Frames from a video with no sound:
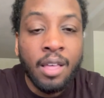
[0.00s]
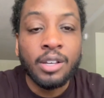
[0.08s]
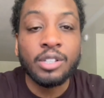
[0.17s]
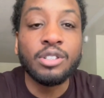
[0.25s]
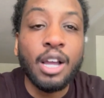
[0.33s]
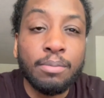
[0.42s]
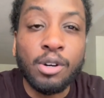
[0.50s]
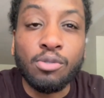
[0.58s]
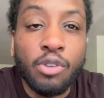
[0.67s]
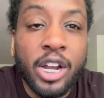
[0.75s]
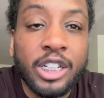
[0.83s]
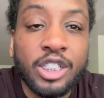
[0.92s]
You got more
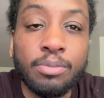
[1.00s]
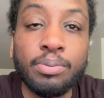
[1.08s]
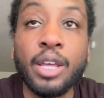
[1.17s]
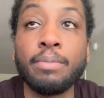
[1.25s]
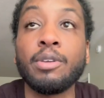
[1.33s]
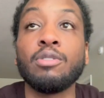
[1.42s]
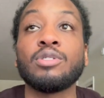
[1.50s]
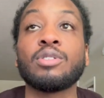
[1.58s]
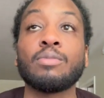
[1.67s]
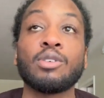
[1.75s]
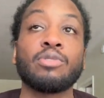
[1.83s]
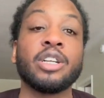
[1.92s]
range to play music,
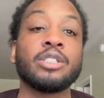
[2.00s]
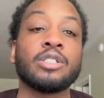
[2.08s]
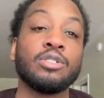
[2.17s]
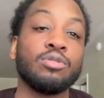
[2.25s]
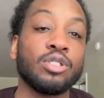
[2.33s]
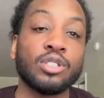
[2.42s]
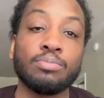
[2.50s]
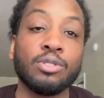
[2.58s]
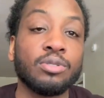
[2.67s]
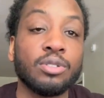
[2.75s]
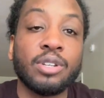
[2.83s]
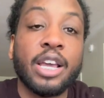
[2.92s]
more range to do this, more
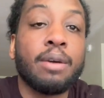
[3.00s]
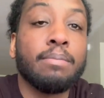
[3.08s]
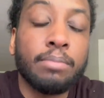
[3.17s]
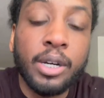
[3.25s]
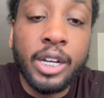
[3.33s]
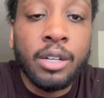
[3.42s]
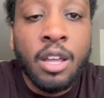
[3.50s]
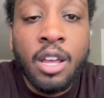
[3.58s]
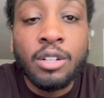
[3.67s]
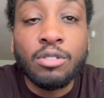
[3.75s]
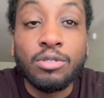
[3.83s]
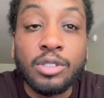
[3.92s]
do that. But, you know
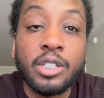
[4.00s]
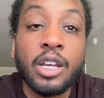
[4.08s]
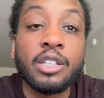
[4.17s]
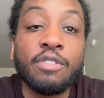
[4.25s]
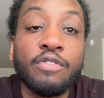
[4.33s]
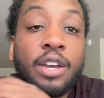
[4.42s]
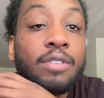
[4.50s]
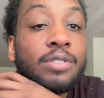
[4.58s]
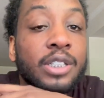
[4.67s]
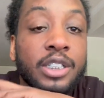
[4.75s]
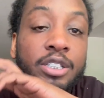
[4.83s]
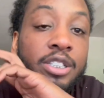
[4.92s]
what I'm saying? Your favorite
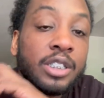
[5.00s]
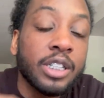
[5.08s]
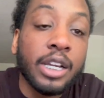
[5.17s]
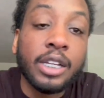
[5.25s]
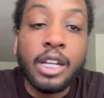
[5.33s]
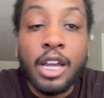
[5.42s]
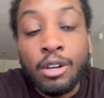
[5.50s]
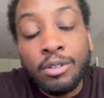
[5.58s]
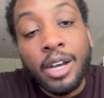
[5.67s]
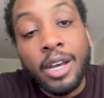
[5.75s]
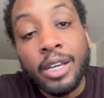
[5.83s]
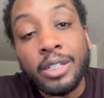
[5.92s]
DJ checking out.
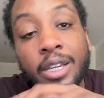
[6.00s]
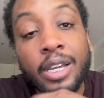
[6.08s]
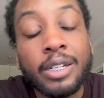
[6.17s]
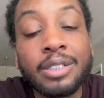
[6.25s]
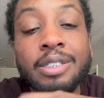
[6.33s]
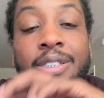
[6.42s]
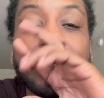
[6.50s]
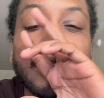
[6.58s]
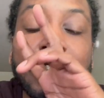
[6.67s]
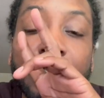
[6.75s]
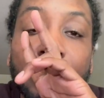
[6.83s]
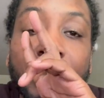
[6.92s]
All right, gang.
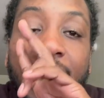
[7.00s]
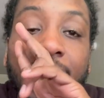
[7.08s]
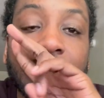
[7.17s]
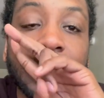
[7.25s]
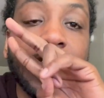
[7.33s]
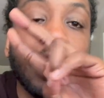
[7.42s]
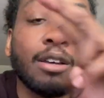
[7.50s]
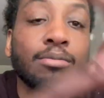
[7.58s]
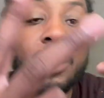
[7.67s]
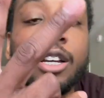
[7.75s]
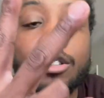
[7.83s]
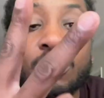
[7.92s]
Till next time,
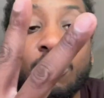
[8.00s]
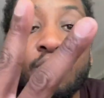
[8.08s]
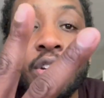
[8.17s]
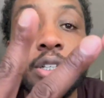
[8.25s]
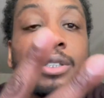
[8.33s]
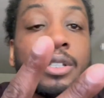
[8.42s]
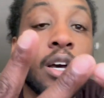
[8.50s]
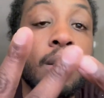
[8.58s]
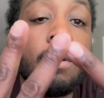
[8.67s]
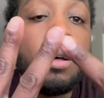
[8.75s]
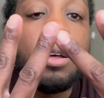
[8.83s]
man. Two fingers up.